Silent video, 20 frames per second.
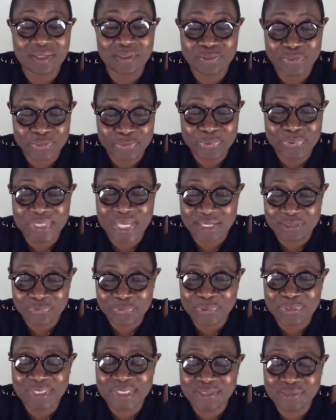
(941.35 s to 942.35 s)
So that's
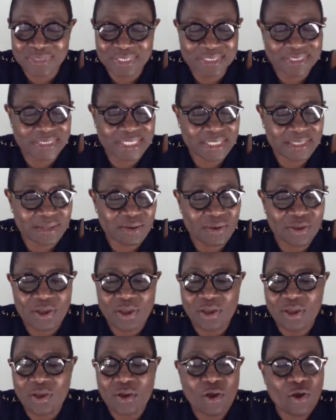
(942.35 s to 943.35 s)
what he said.
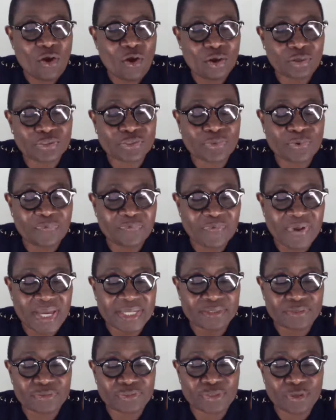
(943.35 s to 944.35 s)
Also
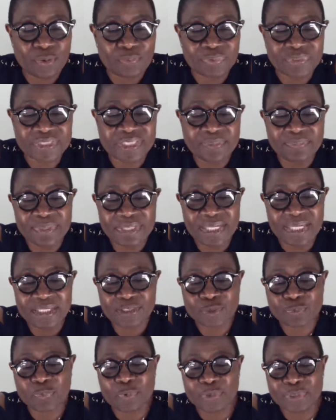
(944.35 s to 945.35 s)
find some seemingly
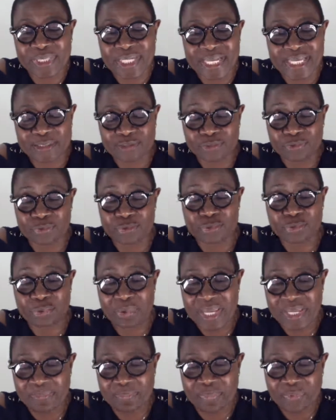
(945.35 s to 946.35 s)
spotless
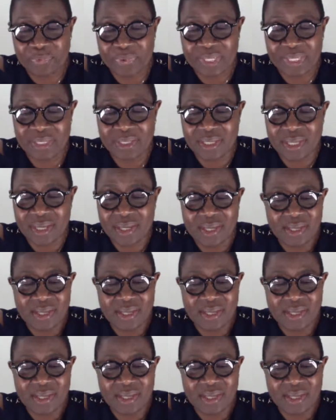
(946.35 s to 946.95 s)
drape. Okay.